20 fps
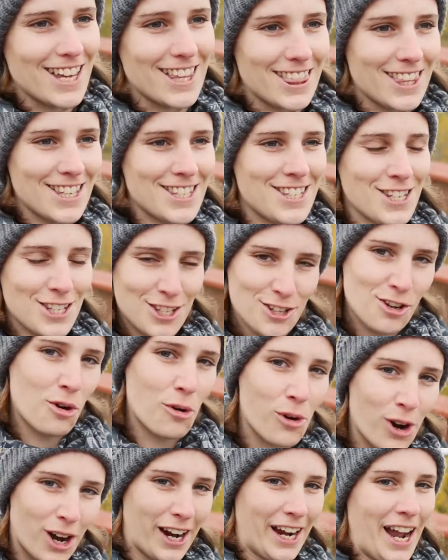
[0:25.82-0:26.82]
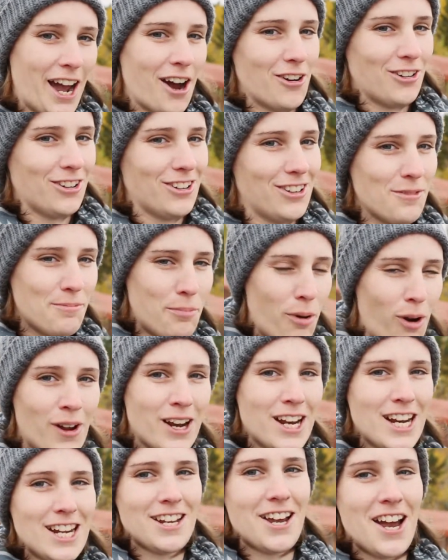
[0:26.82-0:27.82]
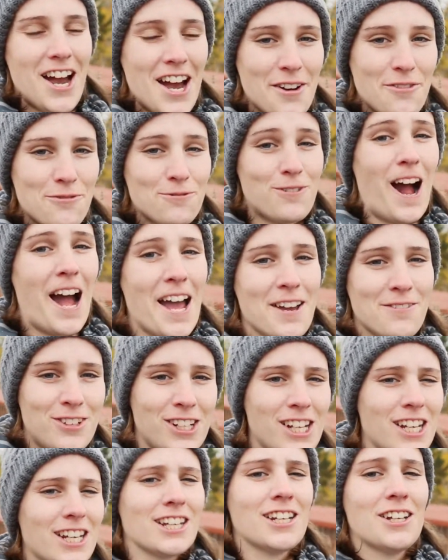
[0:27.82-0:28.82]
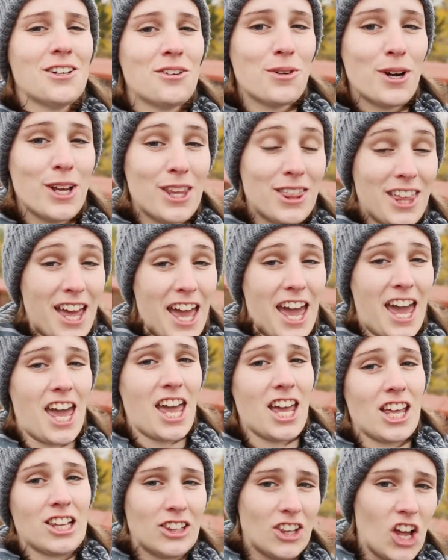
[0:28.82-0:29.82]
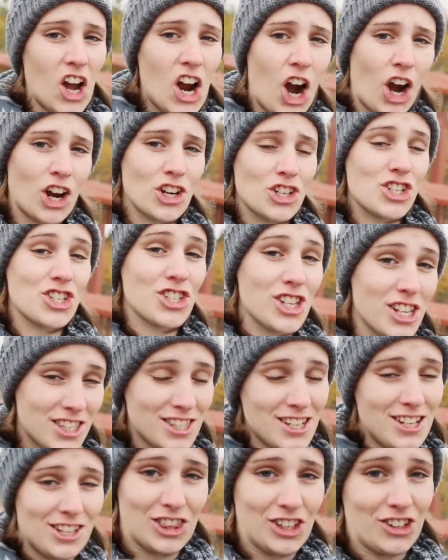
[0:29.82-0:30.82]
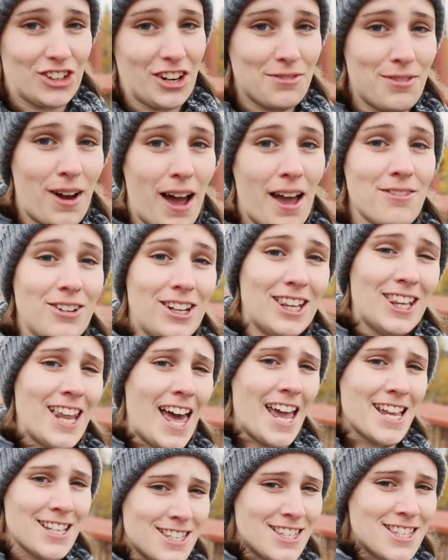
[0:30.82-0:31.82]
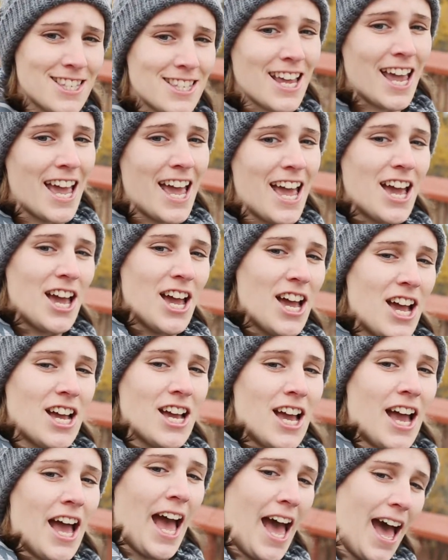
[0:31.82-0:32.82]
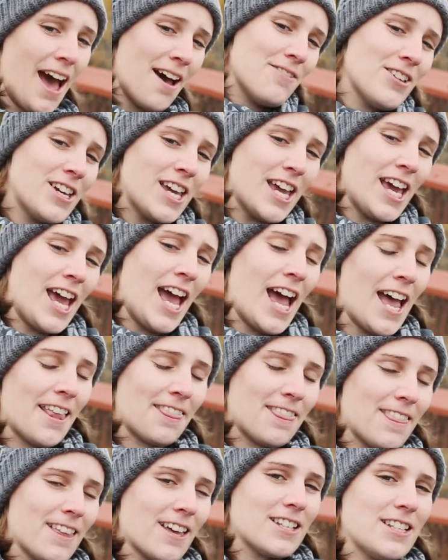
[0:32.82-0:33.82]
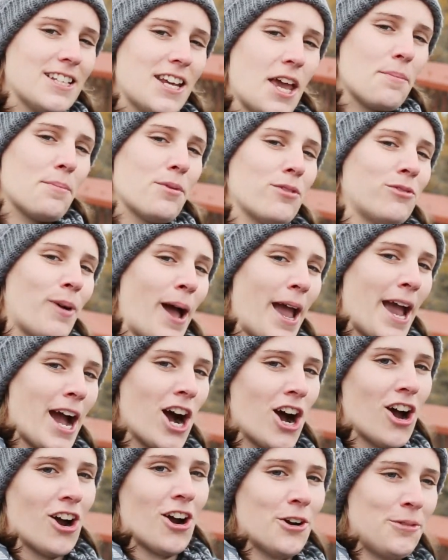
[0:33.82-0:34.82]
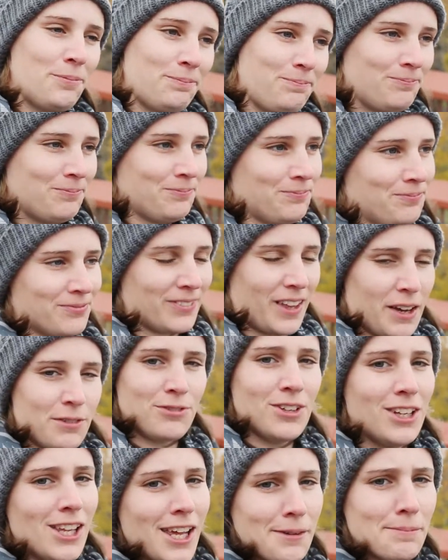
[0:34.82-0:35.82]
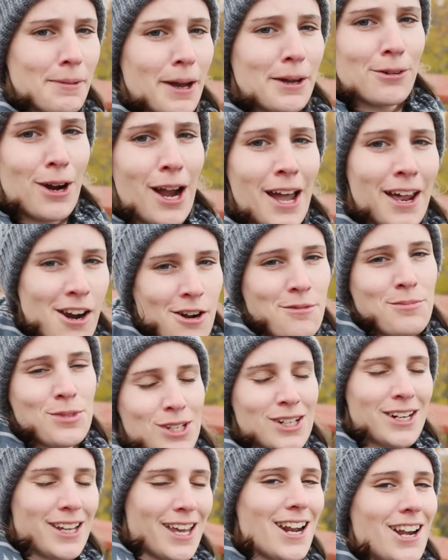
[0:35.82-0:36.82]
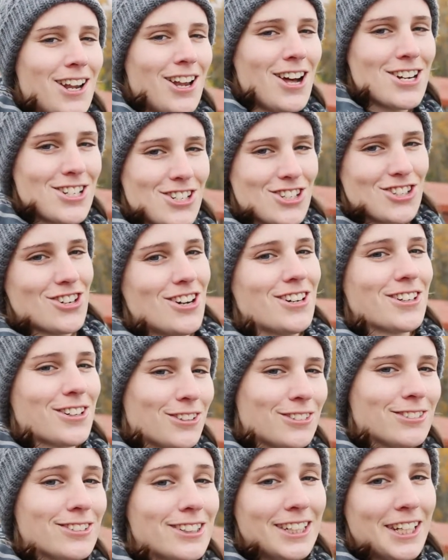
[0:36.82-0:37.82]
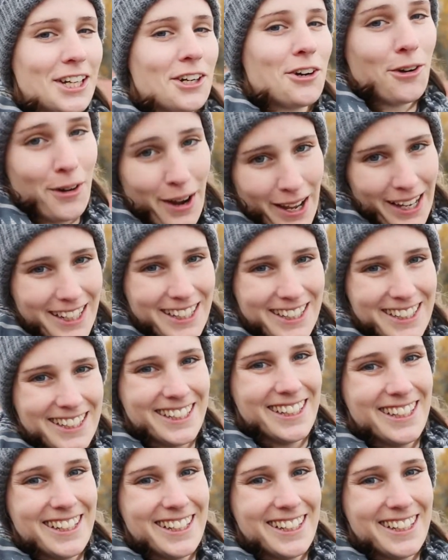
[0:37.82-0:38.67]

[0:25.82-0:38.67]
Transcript: this is a workout. Pointing a 5D with a large 1635 lens, having it at the tip of my arm, I feel like my right arm's gonna get a lot stronger really quick.